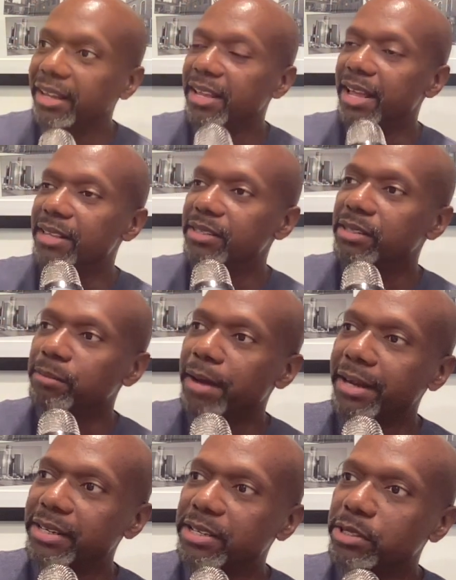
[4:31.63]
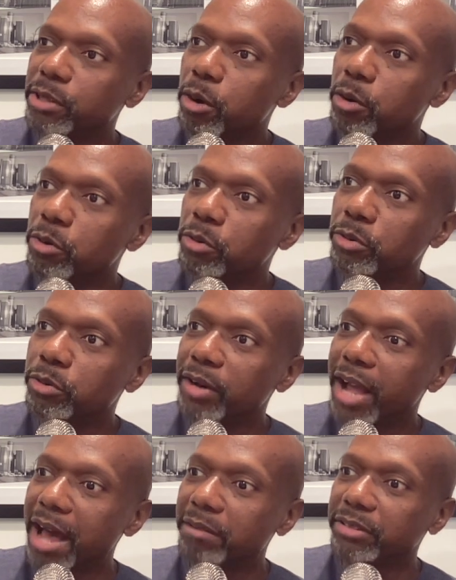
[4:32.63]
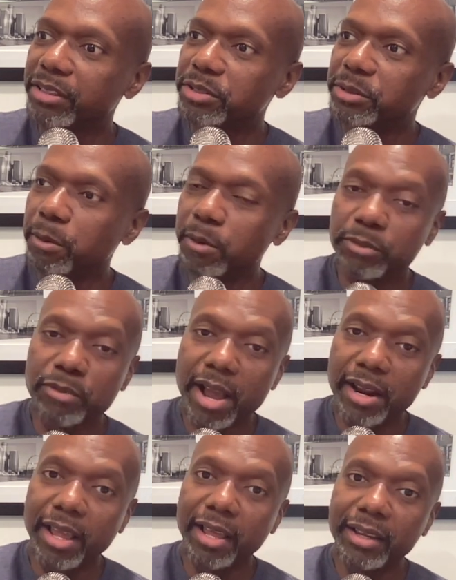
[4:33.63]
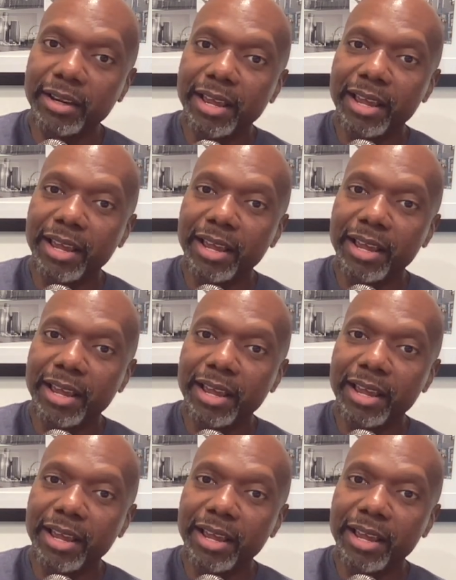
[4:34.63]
and somebody stole out the store in Rite Aid,